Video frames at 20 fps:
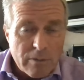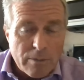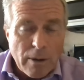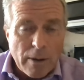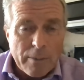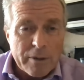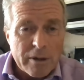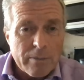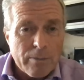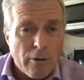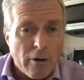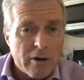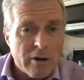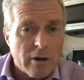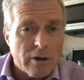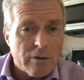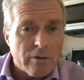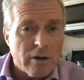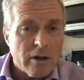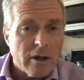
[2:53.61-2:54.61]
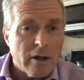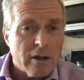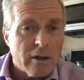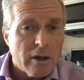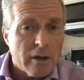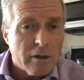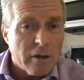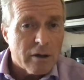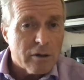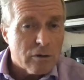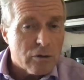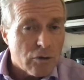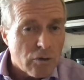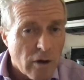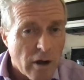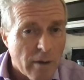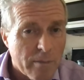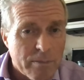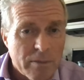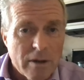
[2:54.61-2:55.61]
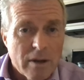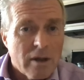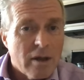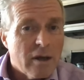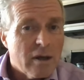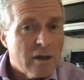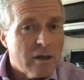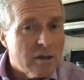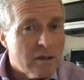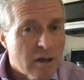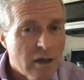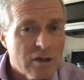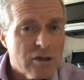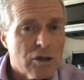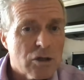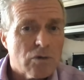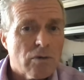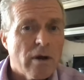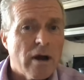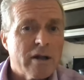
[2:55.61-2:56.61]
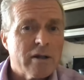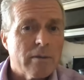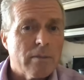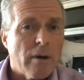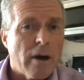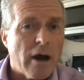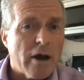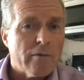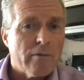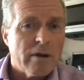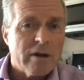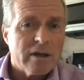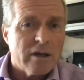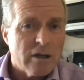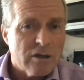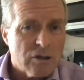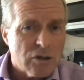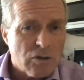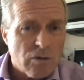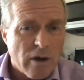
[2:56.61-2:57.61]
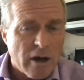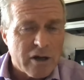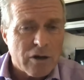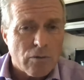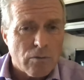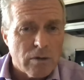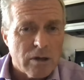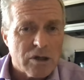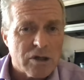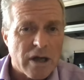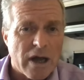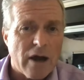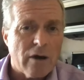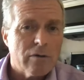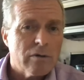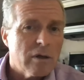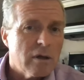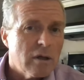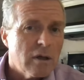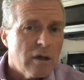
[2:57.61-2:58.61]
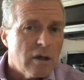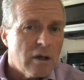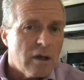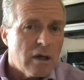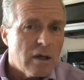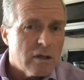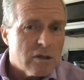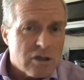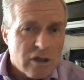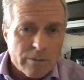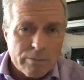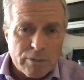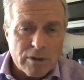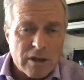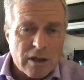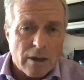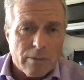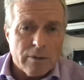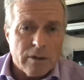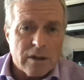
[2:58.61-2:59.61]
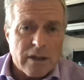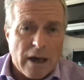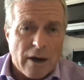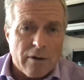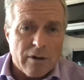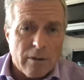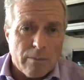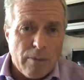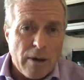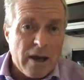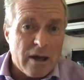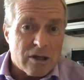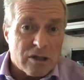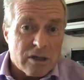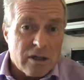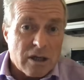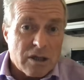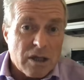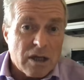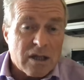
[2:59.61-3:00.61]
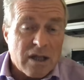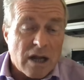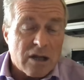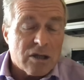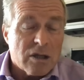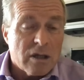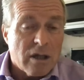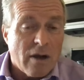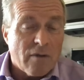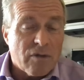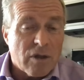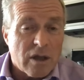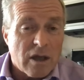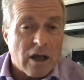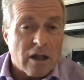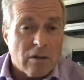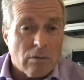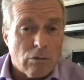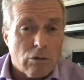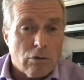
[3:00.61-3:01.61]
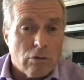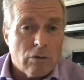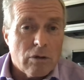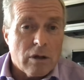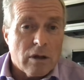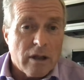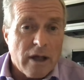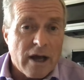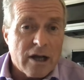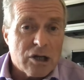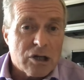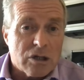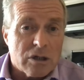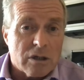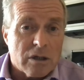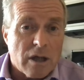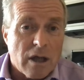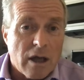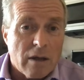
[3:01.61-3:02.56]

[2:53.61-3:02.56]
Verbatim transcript: Republican Party, on the other hand, under Trump, isn't trying to moderate, isn't trying to reach out, and is simply doubling down on the base. And they think that's enough to get them through the election.